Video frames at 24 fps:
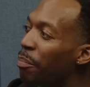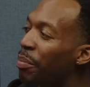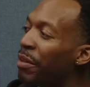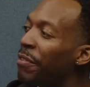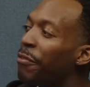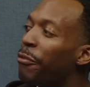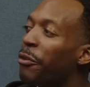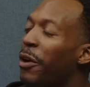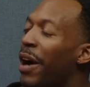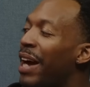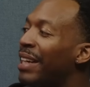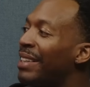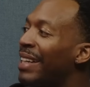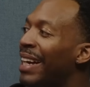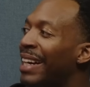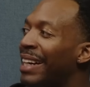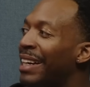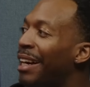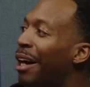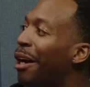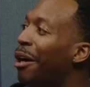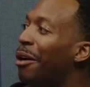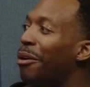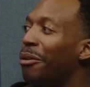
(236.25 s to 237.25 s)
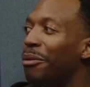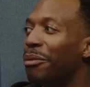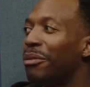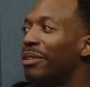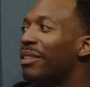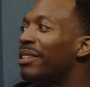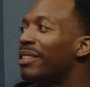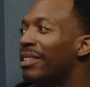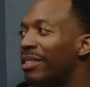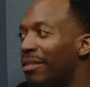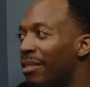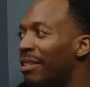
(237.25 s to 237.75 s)
Before I let go,
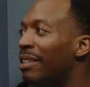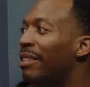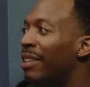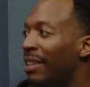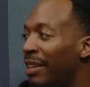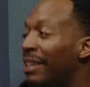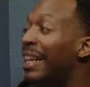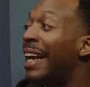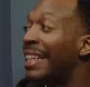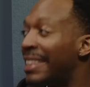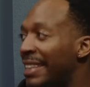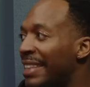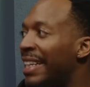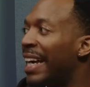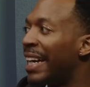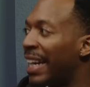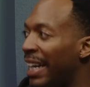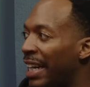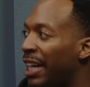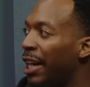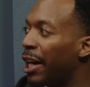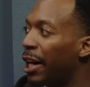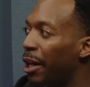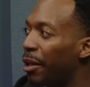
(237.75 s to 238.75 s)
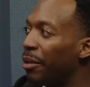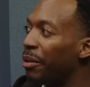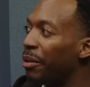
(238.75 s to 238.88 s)
let's let it go.